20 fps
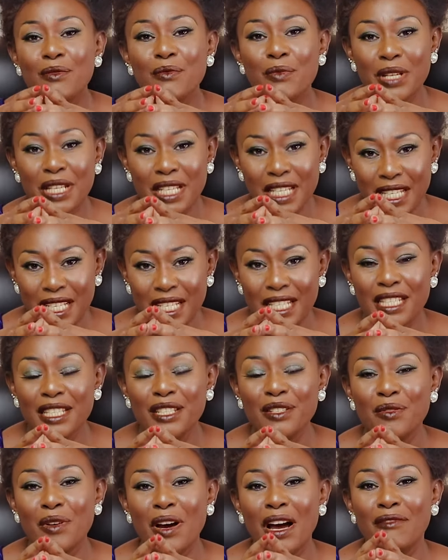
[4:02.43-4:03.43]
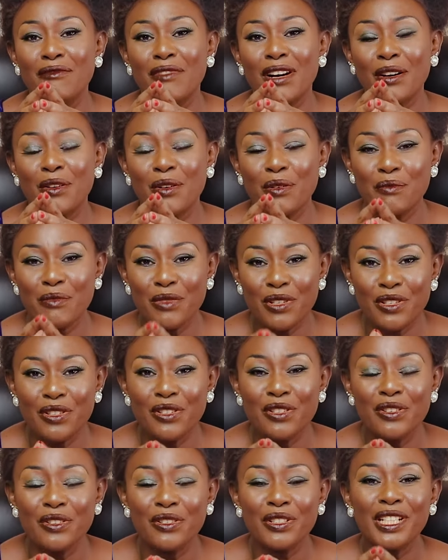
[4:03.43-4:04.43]
we need to have a
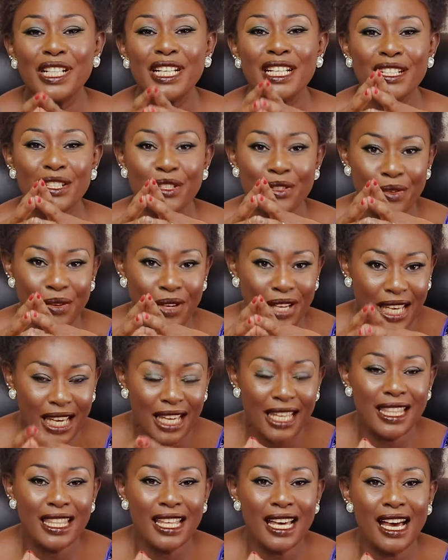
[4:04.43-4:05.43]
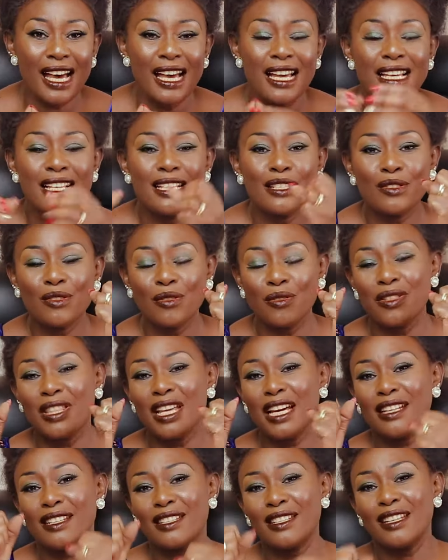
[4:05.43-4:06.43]
communion together so
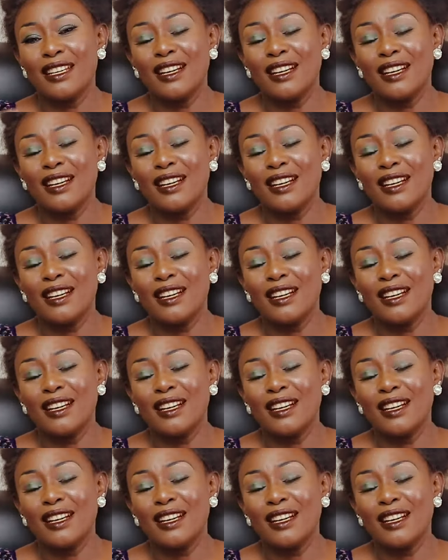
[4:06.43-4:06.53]
that